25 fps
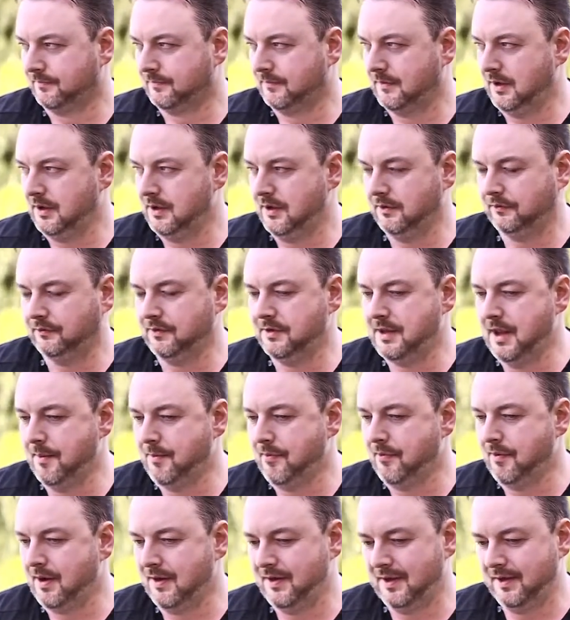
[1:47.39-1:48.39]
You know, so
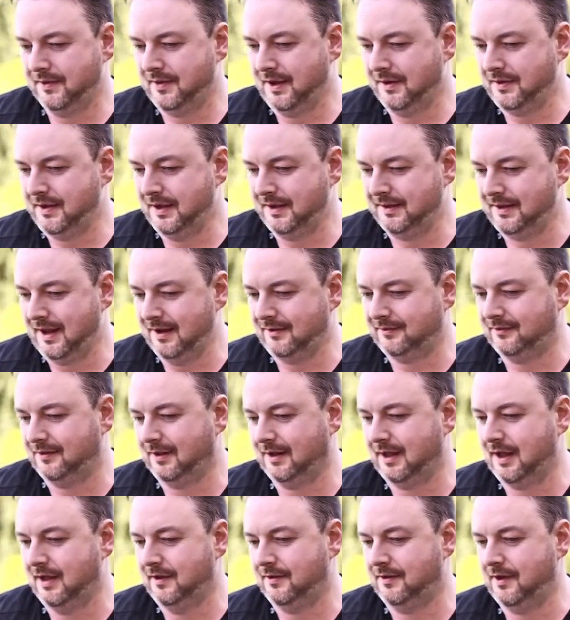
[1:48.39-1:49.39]
number one, I think that's the
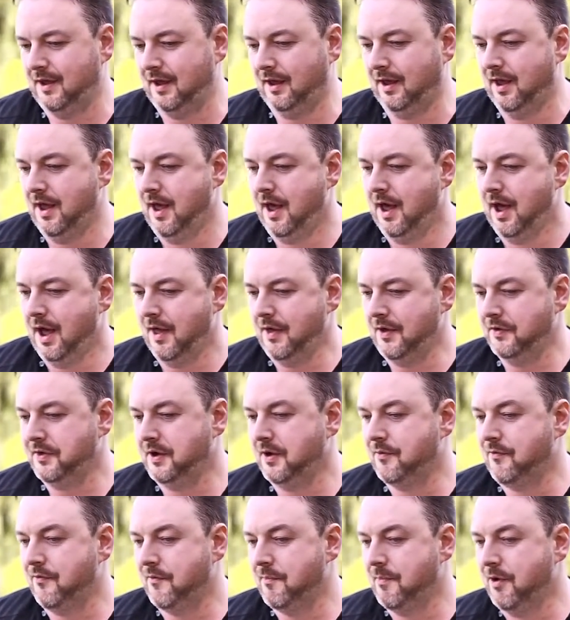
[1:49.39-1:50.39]
key thing. And I
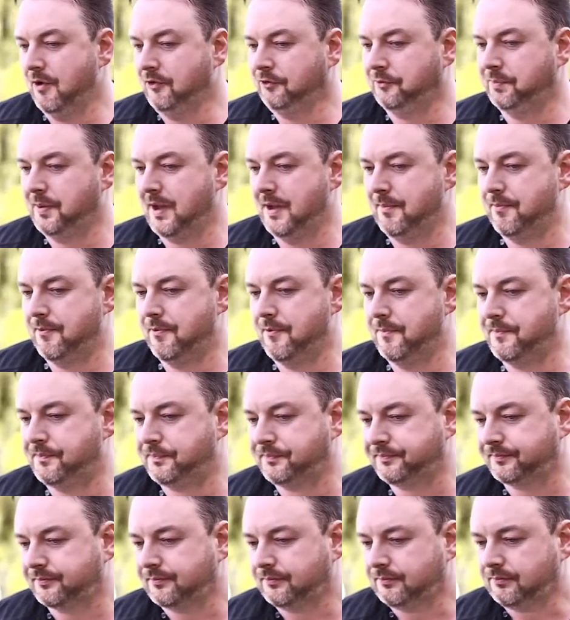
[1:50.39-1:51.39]
think for most people,
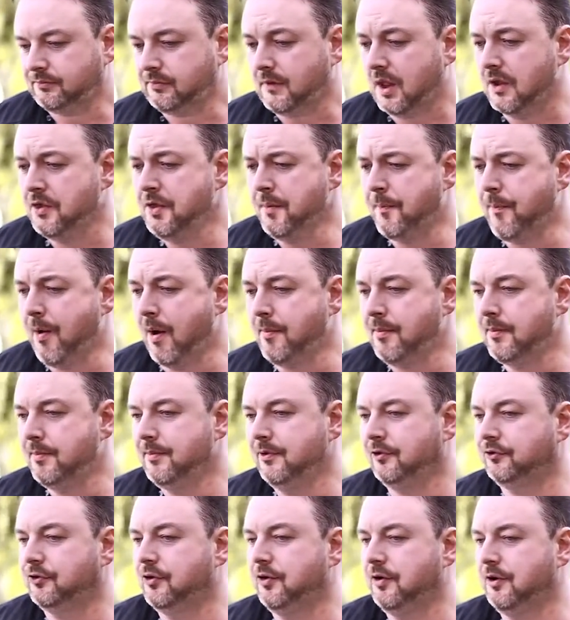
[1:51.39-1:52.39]
the problem
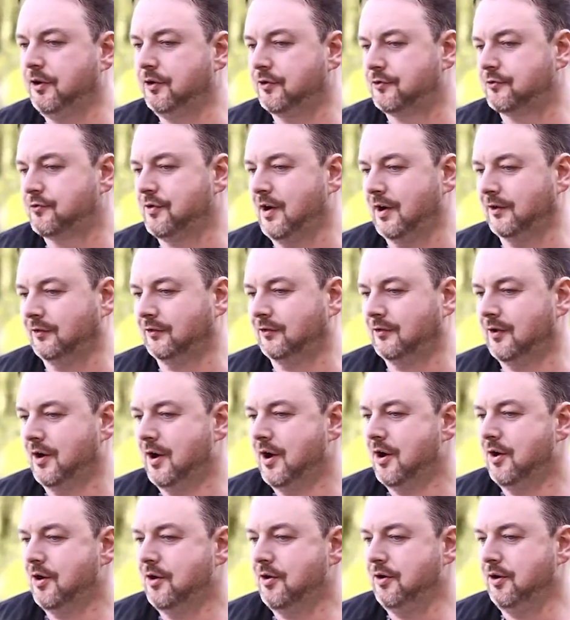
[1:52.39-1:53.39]
is, who do you trust?
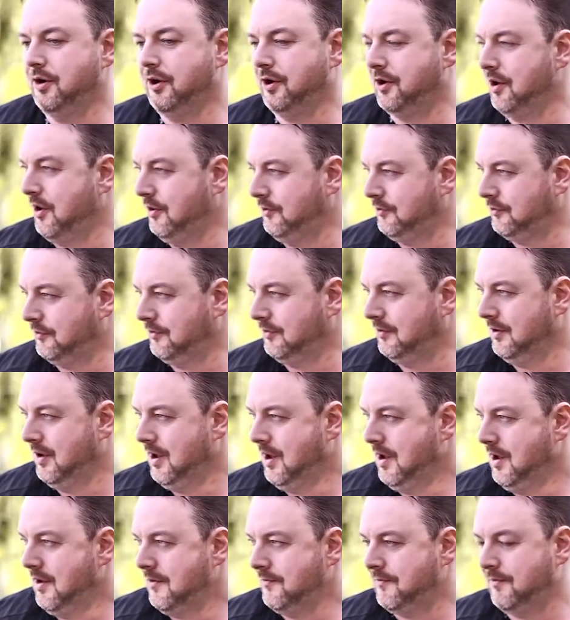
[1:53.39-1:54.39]
Who do you go to
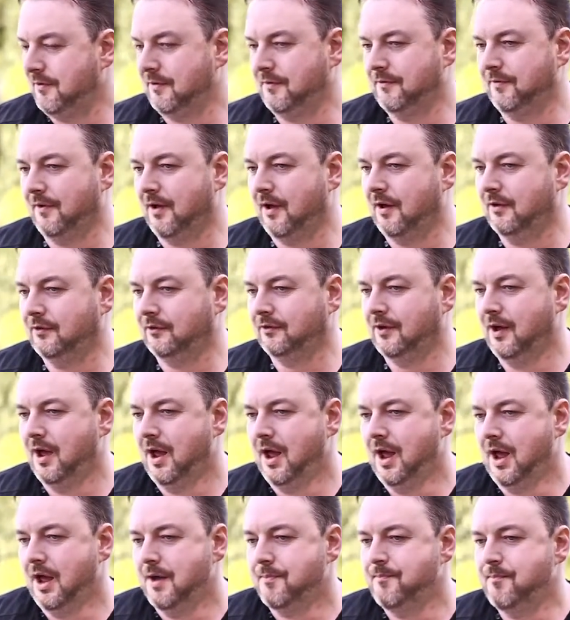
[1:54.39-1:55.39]
for advice?
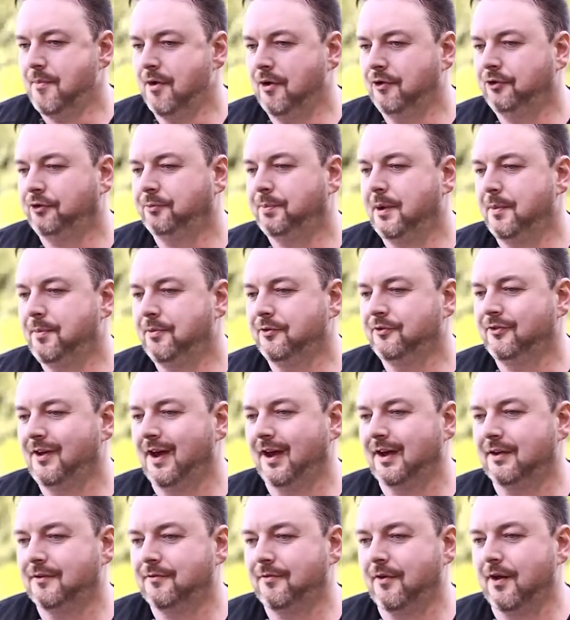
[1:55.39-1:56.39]
Most people
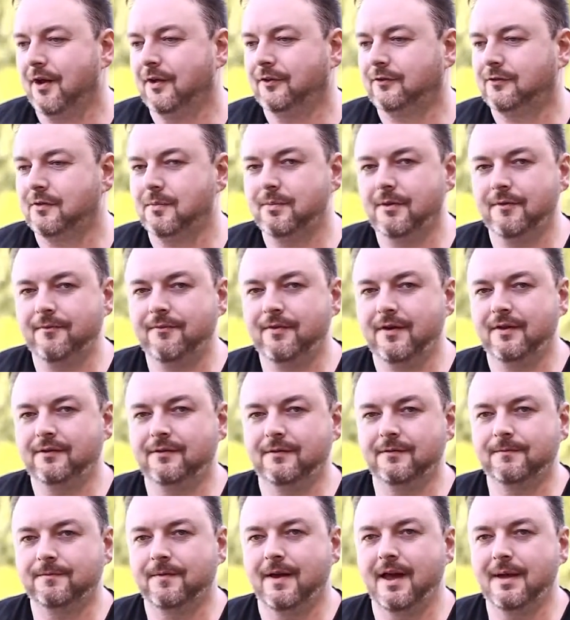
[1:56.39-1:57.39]
take advice from their friends
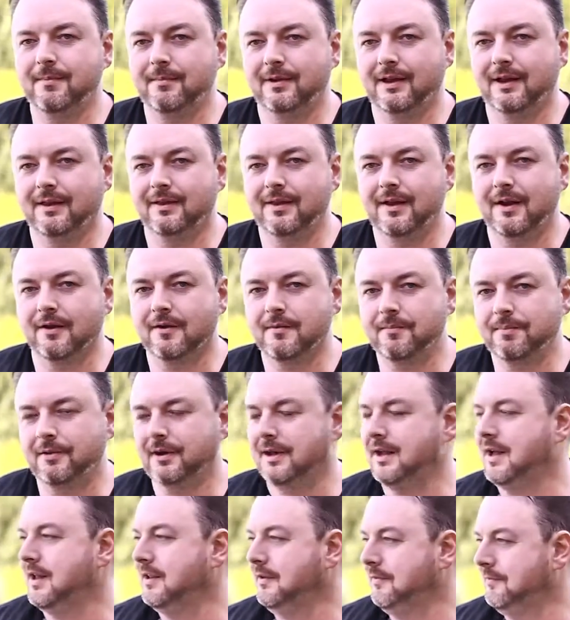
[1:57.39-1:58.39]
and family that are
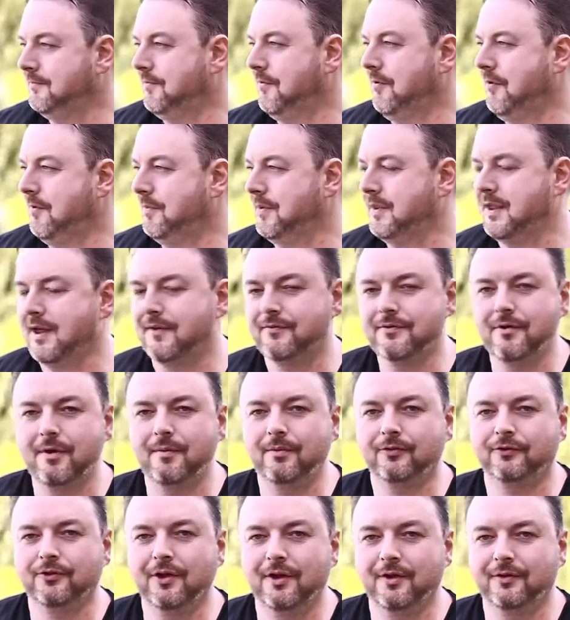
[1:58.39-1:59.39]
completely uninformed and have no
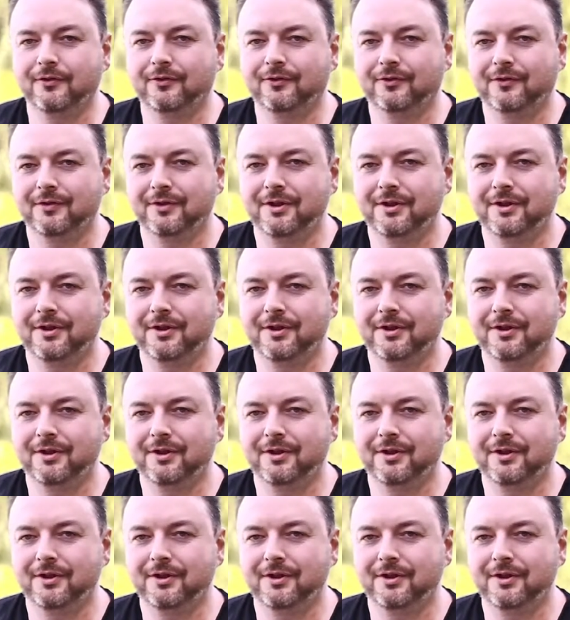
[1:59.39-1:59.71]
results.